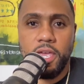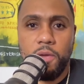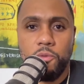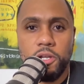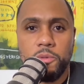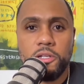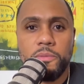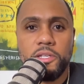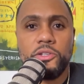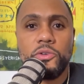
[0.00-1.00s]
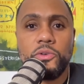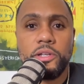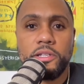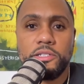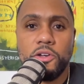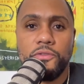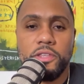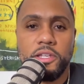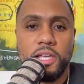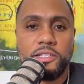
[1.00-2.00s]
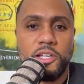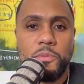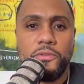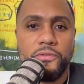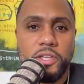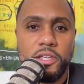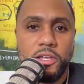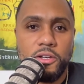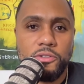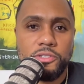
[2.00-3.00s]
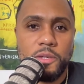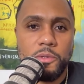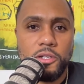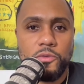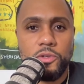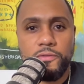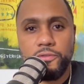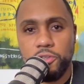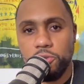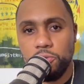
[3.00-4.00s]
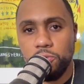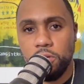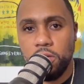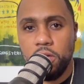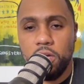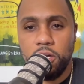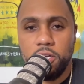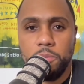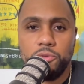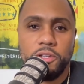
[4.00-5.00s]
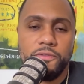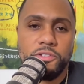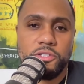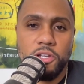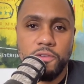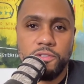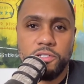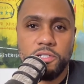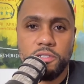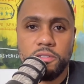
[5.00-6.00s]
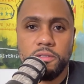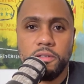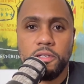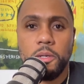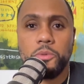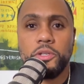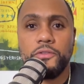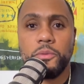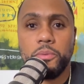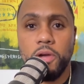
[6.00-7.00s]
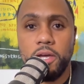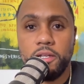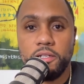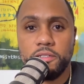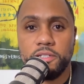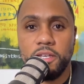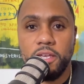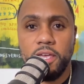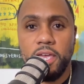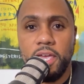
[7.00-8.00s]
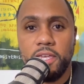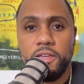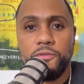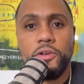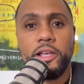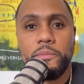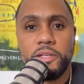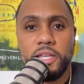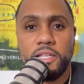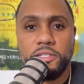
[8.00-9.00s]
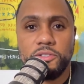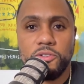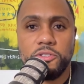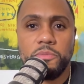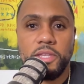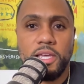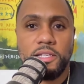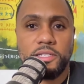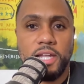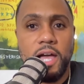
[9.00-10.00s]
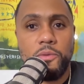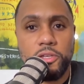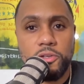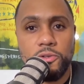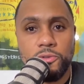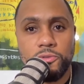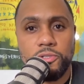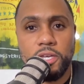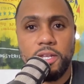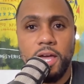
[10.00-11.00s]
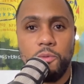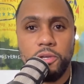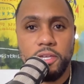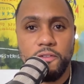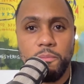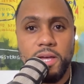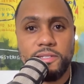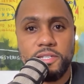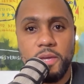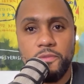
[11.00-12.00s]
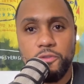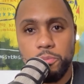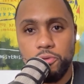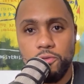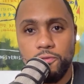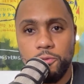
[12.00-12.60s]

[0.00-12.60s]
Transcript: and what I'm going to be doing is over the next couple of videos, I'm going to review a couple different services, a couple different products, and give recommendations on some things that I will use and I will give my stamp of approval.